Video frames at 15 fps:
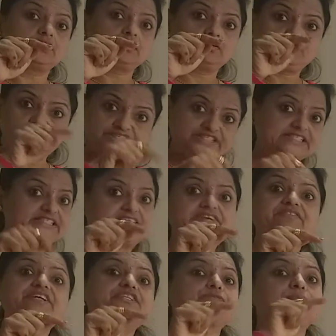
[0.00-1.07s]
which is
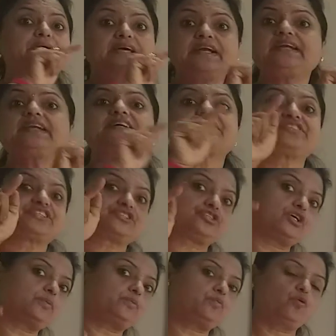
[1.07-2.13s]
given sphere touches
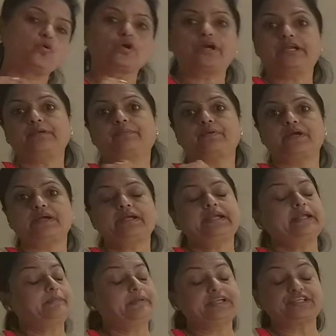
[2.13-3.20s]
the 4 different
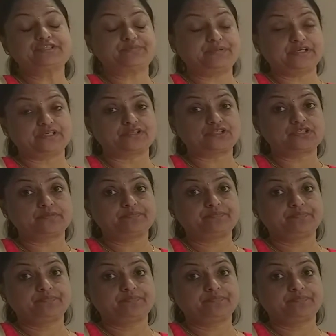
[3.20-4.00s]
neighboring spheres